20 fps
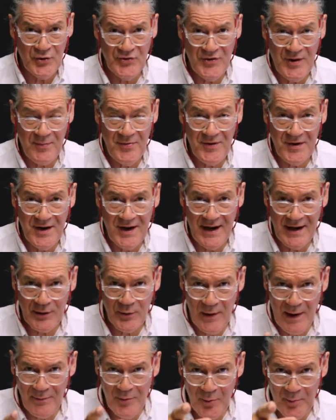something today.
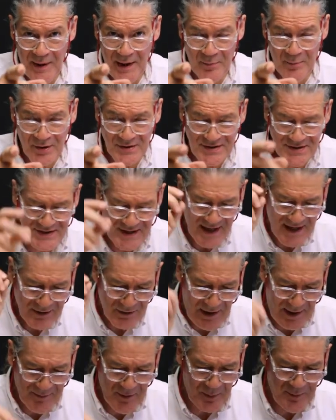Grab your paintbrushes,
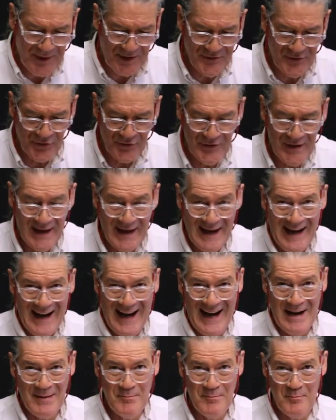grab your pencils,
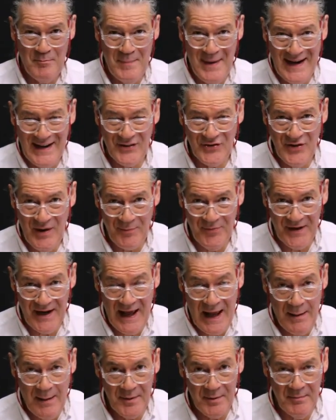and make something happen.